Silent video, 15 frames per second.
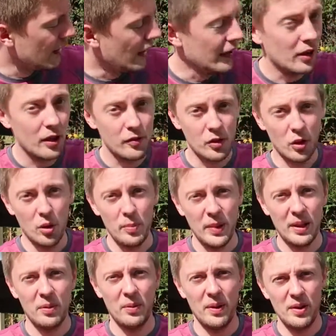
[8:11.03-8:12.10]
And I've got a
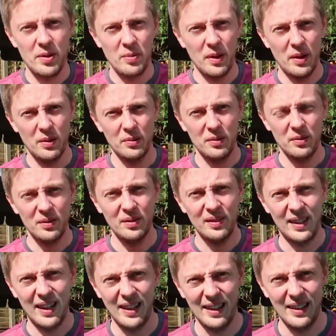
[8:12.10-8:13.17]
bigger one as well
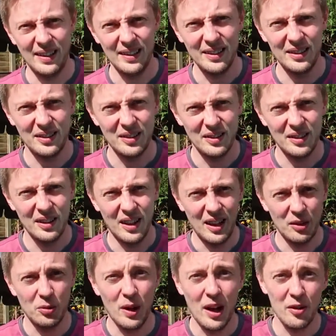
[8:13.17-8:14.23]
that
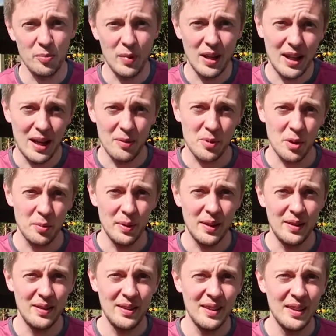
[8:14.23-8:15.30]
I will have my laptop
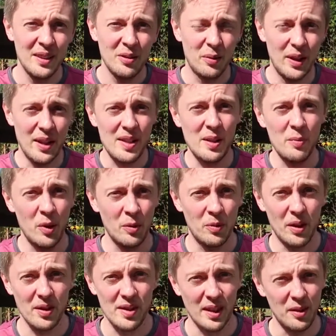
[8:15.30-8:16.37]
in when it's in my
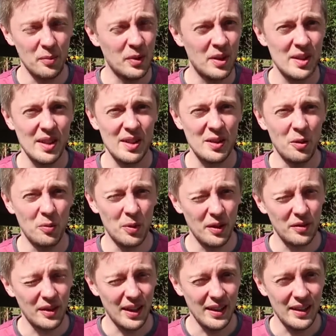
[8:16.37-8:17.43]
rucksack, because it's not
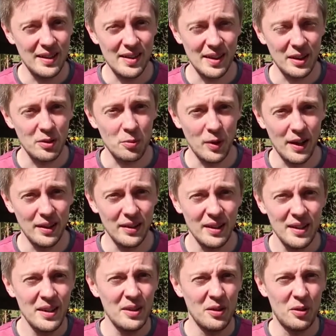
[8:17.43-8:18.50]
worth getting these things wet,
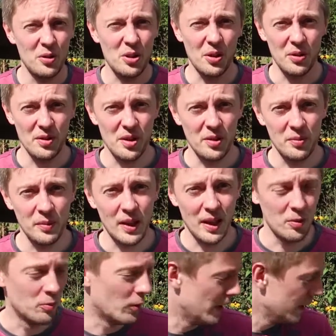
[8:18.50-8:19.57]
or chancing them
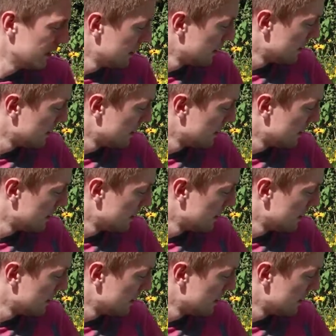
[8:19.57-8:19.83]
getting wet.